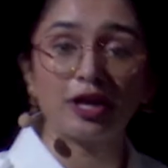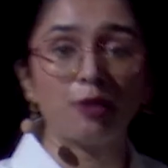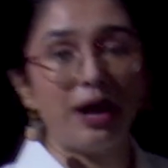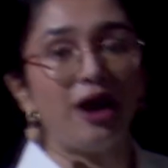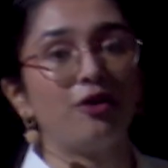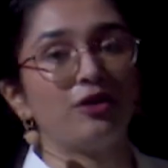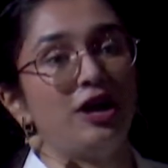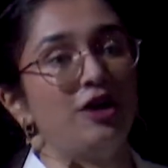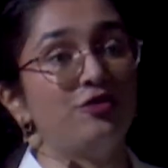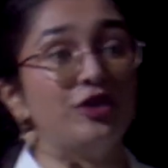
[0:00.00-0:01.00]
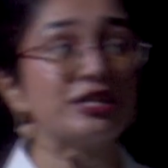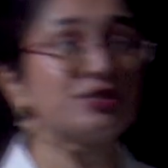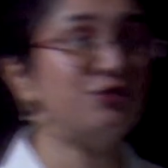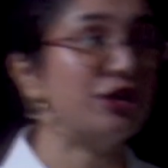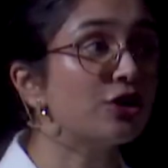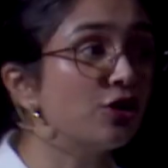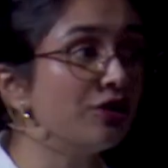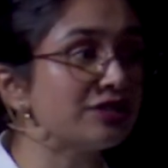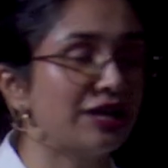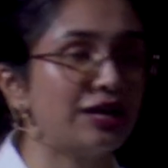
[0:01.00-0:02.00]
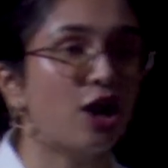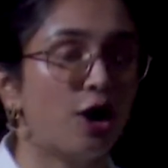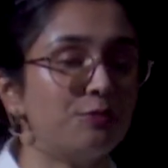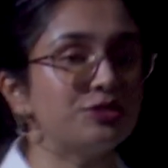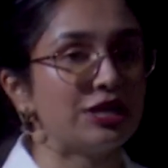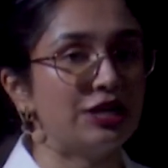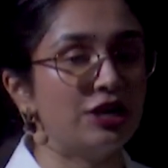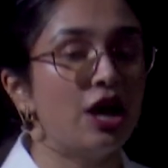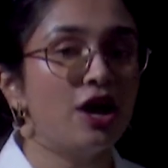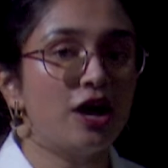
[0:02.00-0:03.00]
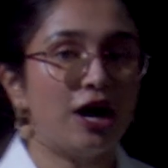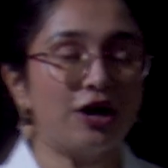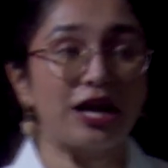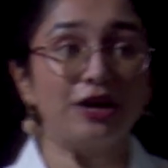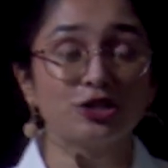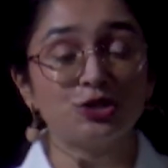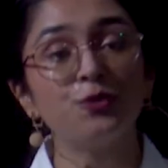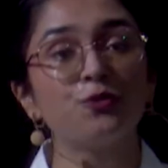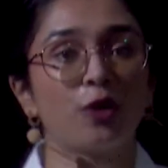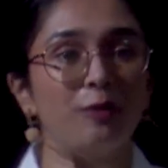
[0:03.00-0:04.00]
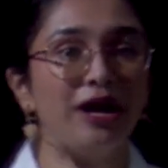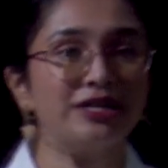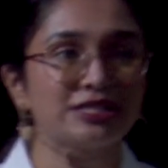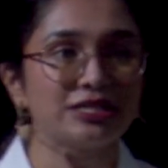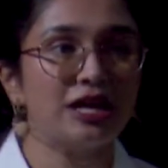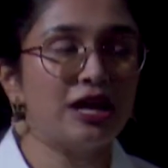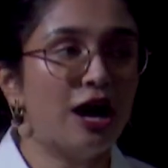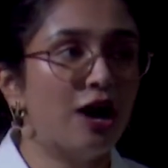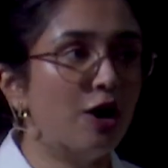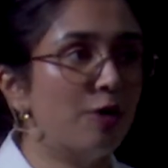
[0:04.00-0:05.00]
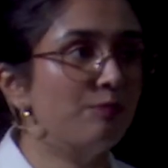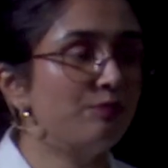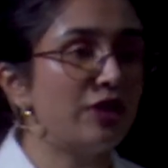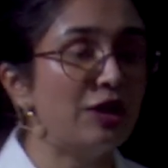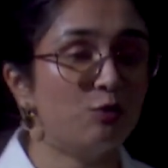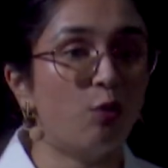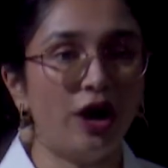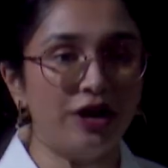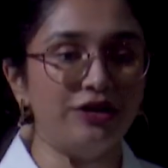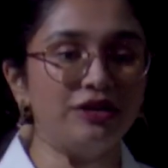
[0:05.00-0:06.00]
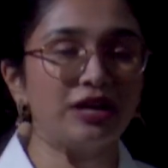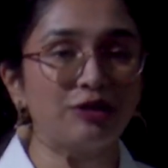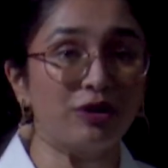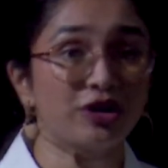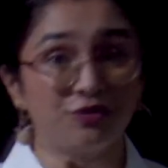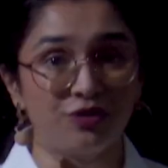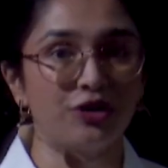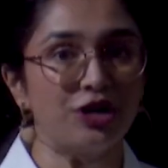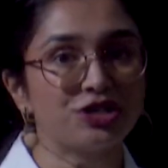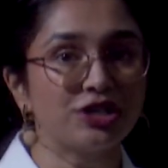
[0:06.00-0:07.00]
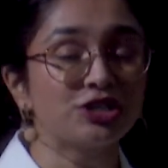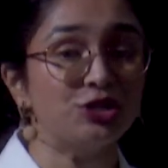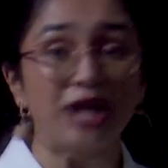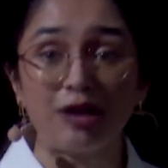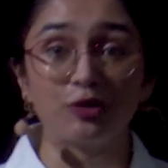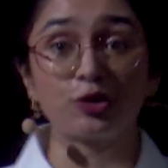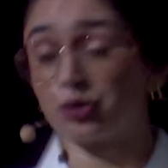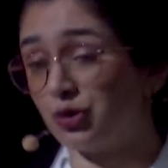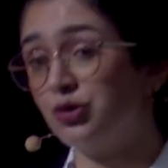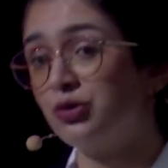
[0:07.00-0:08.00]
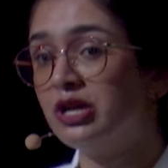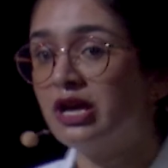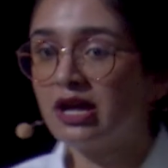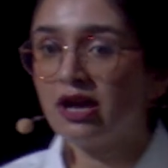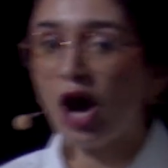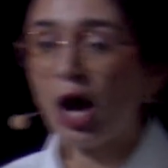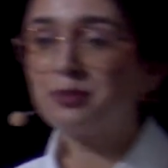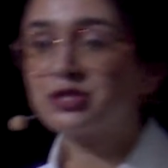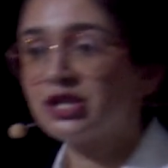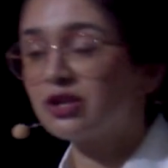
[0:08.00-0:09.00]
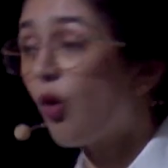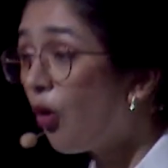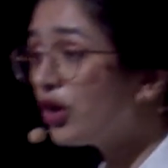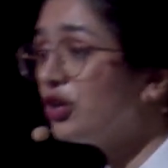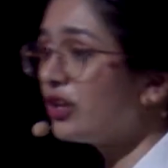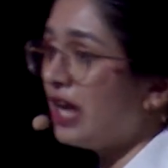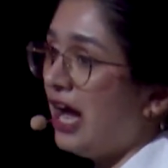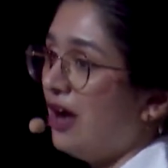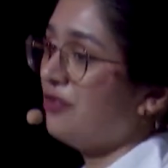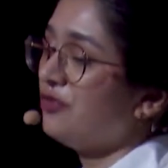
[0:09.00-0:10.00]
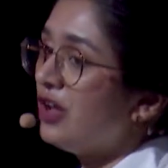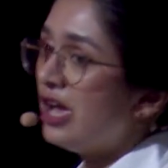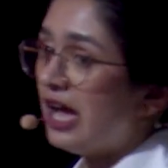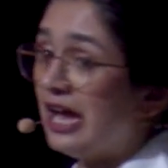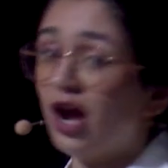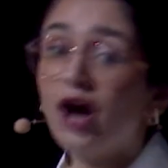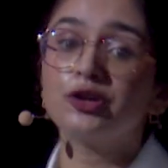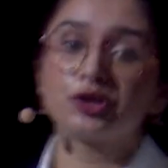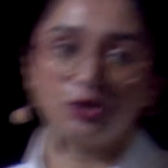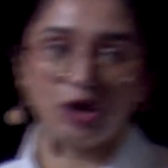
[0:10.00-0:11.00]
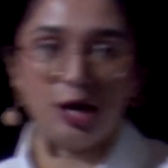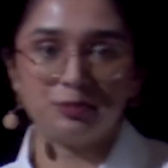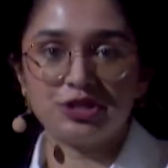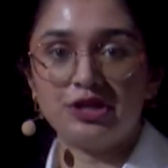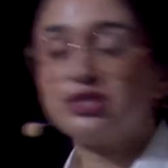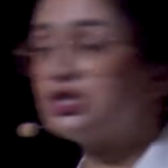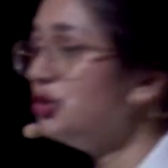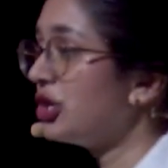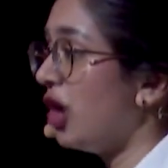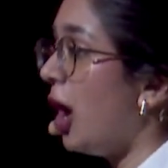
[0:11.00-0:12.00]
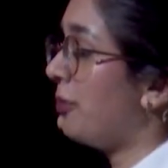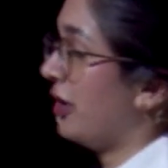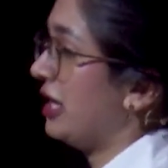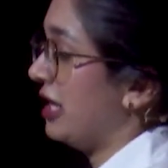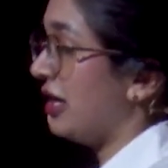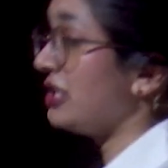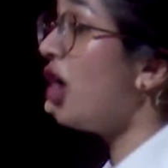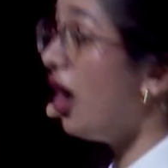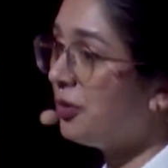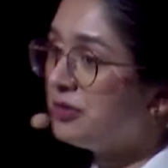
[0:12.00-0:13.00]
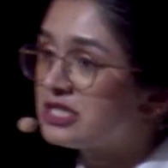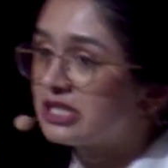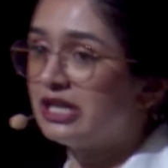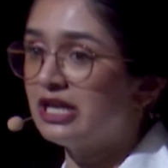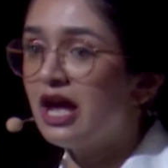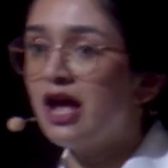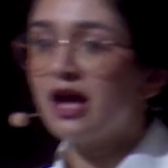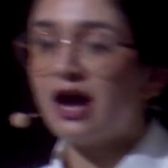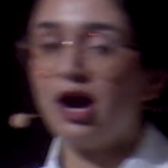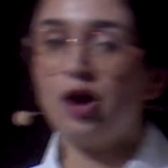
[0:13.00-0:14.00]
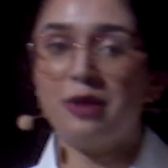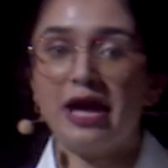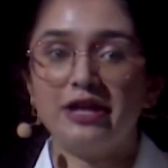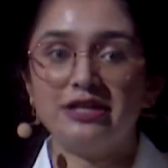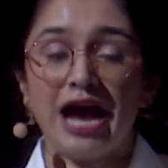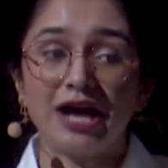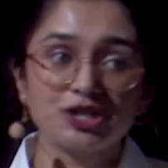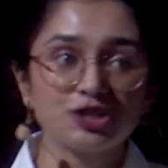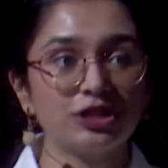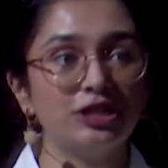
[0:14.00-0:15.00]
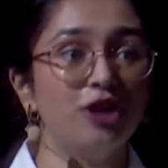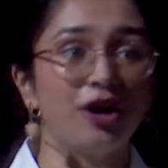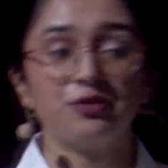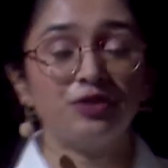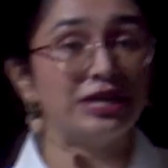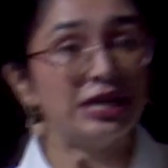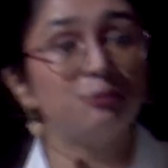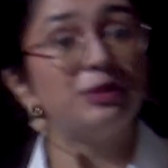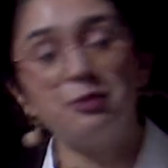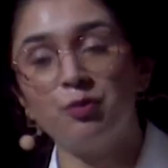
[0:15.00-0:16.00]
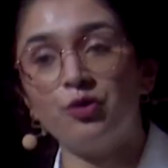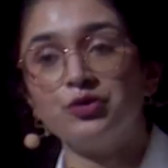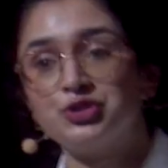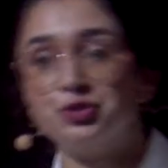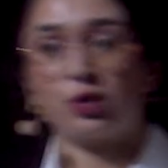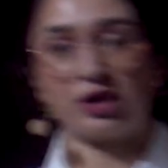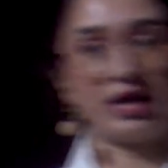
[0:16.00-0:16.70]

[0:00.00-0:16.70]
about this vehicle is that it comes in kind of two formats in one configuration. So you can have a crewed option, or you could have an uncrewed option. So you can operate it autonomously and actually not even need people to work